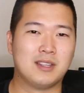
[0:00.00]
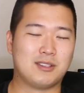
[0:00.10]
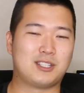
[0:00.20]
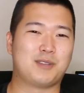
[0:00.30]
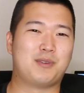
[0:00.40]
And
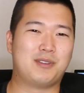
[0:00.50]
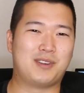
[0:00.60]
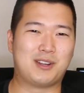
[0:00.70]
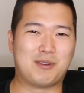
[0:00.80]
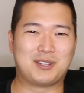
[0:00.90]
this is a pretty
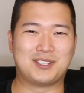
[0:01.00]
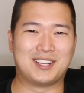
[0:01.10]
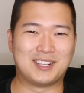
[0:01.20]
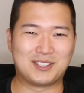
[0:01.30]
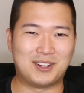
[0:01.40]
funny question
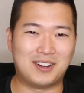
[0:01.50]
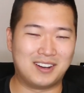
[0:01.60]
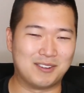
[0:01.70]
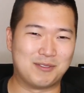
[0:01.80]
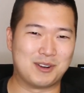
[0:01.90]
that I saw
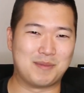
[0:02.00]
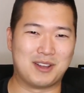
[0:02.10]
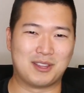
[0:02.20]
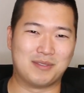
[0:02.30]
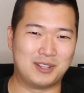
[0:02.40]
on one of my
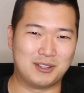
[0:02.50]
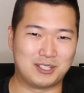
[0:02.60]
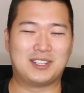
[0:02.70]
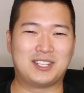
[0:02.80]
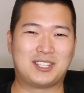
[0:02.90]
other
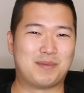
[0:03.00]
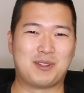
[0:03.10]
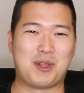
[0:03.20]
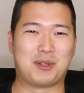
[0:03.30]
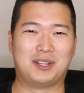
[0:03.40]
videos. He said something
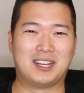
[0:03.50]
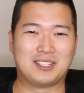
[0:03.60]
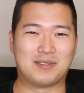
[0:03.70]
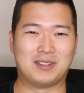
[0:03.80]
along the lines of